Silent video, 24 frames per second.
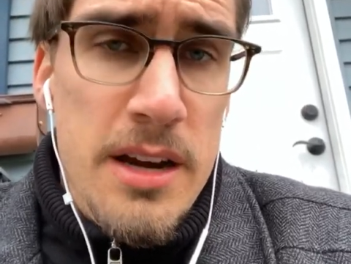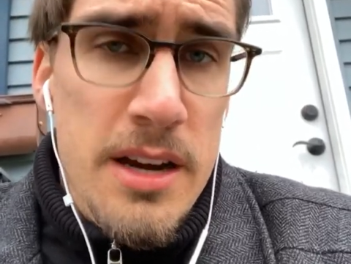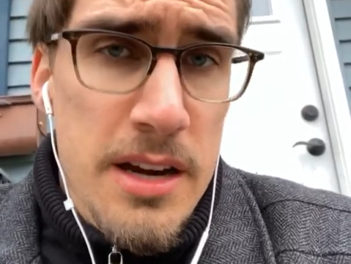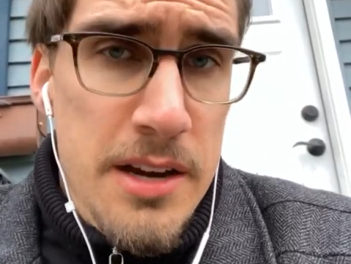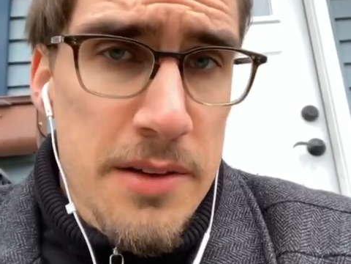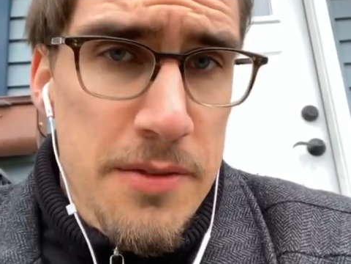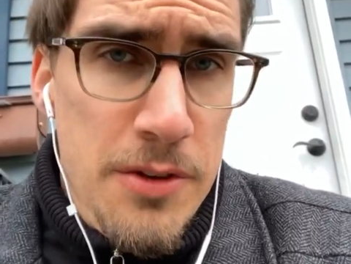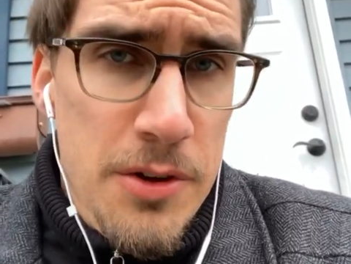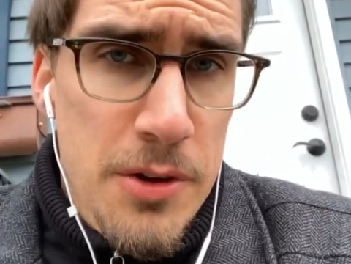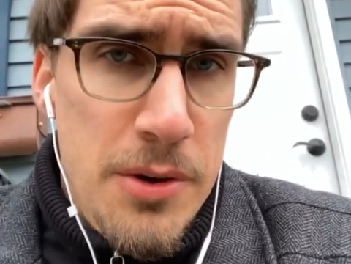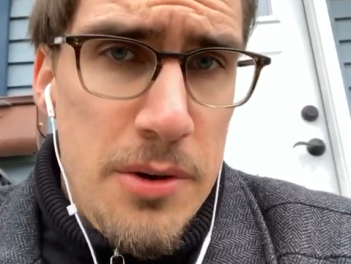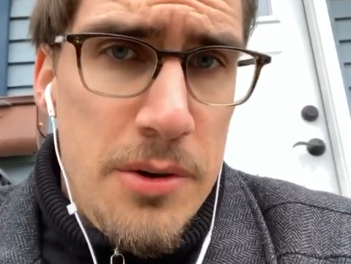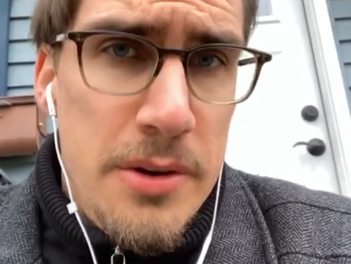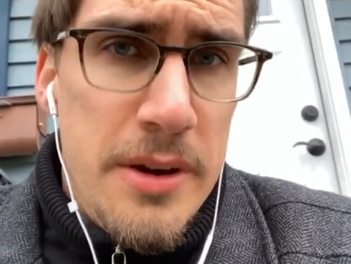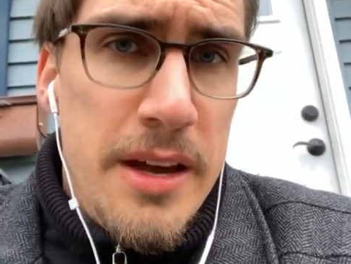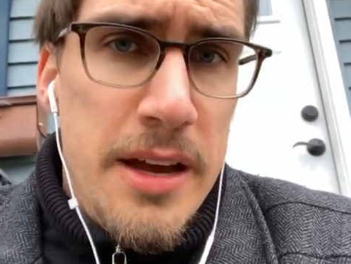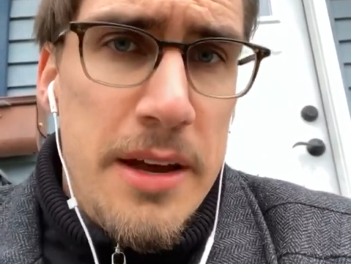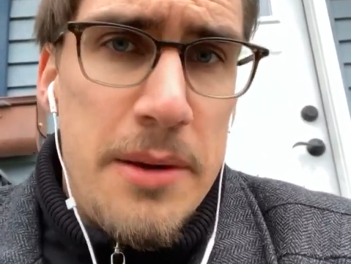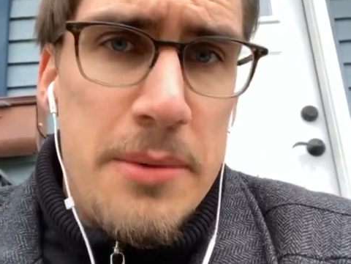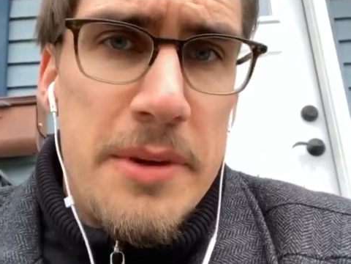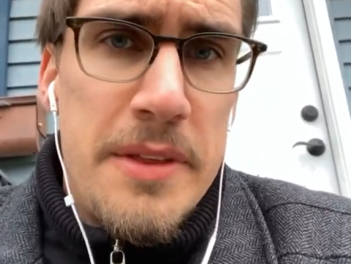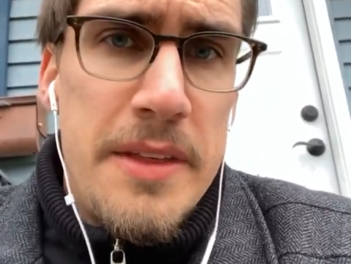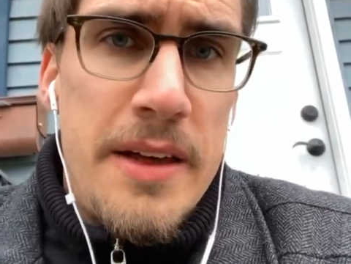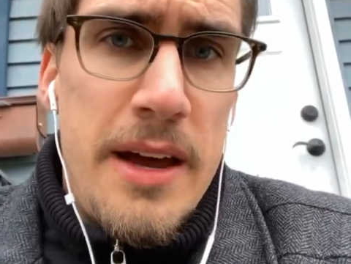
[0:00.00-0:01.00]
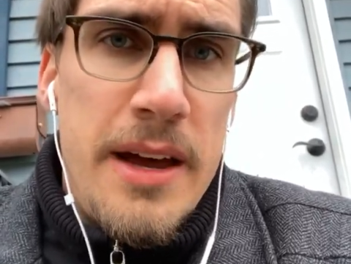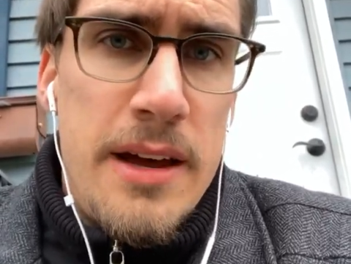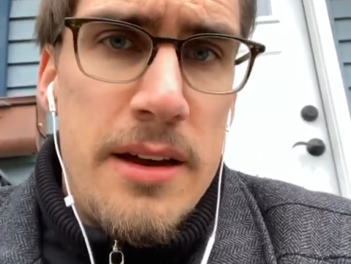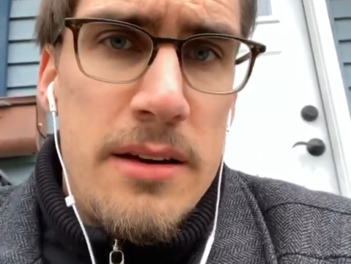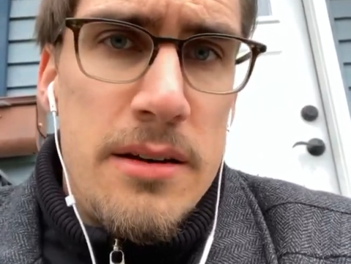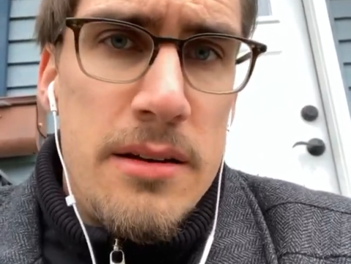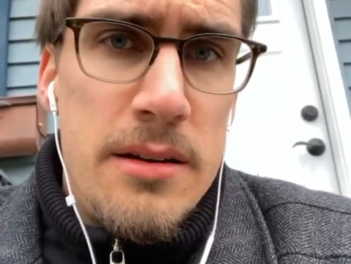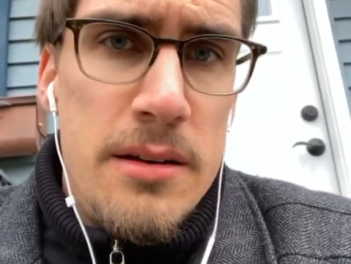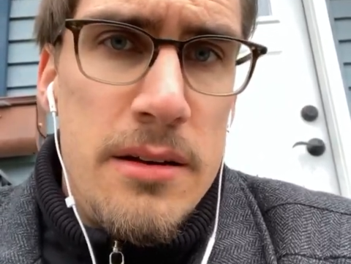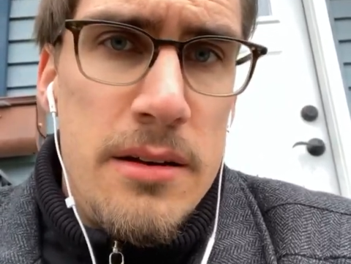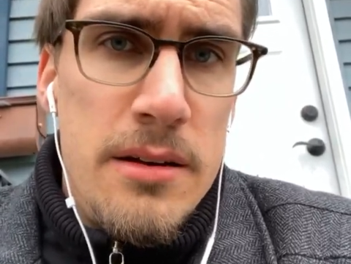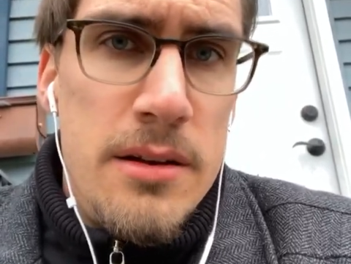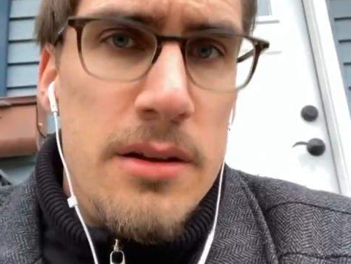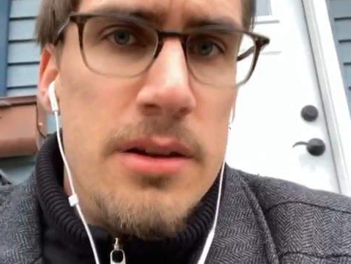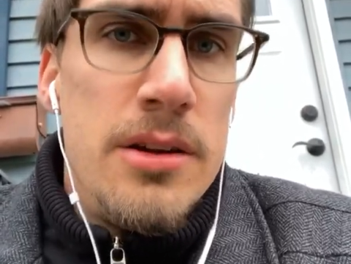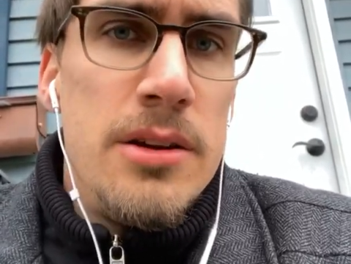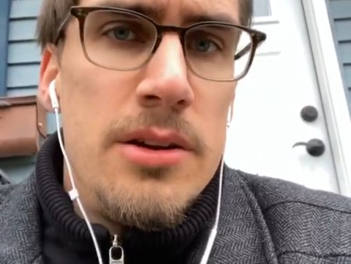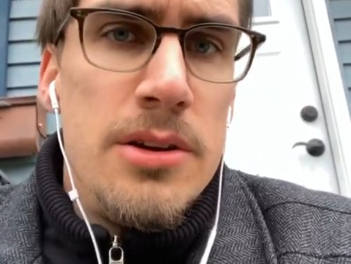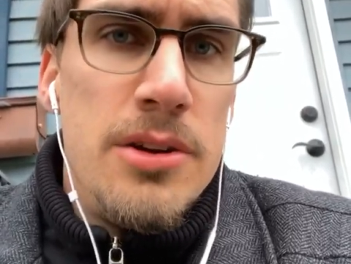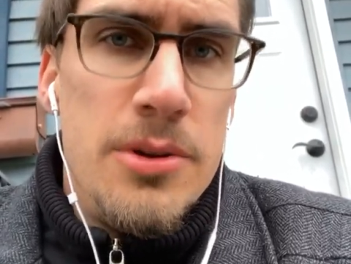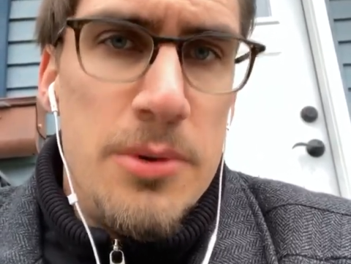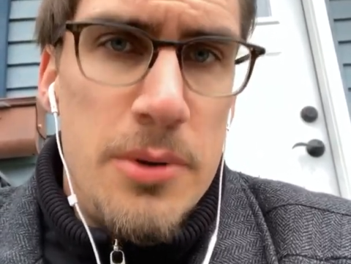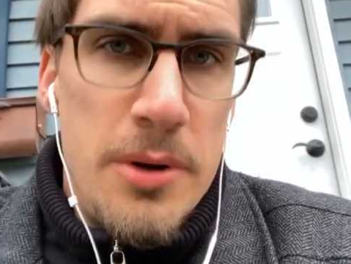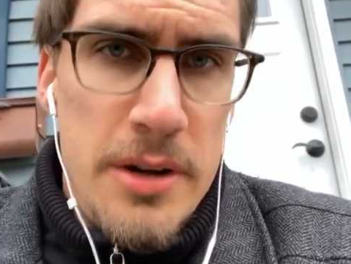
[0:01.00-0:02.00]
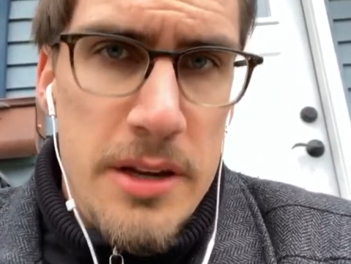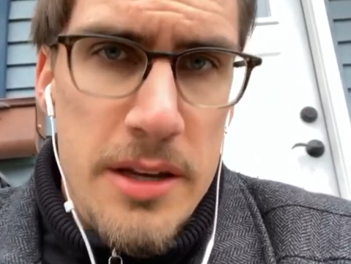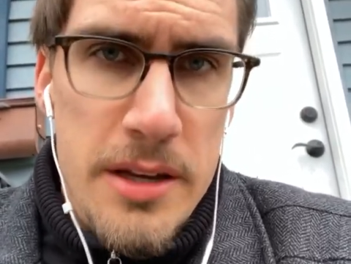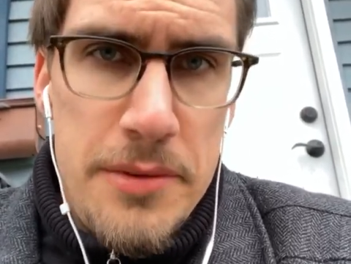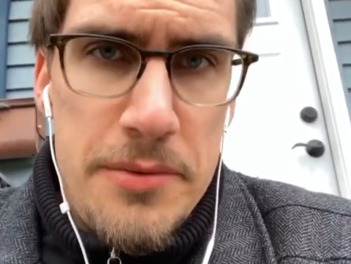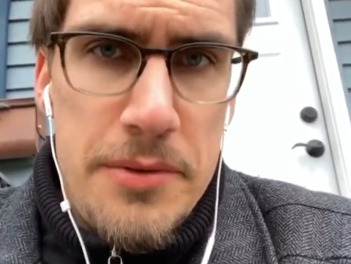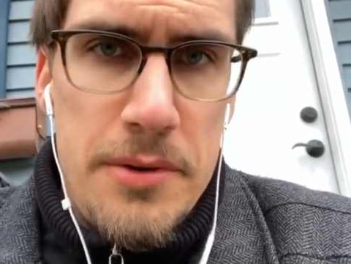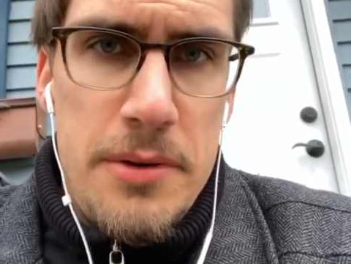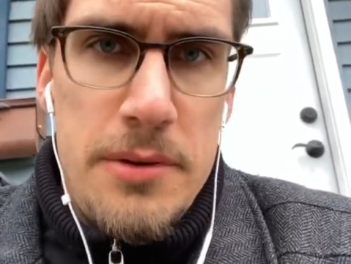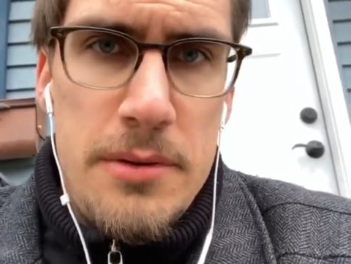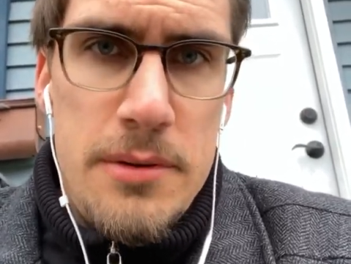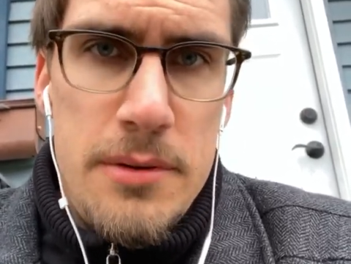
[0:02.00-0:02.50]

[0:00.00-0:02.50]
if you're okay with that, you are evil.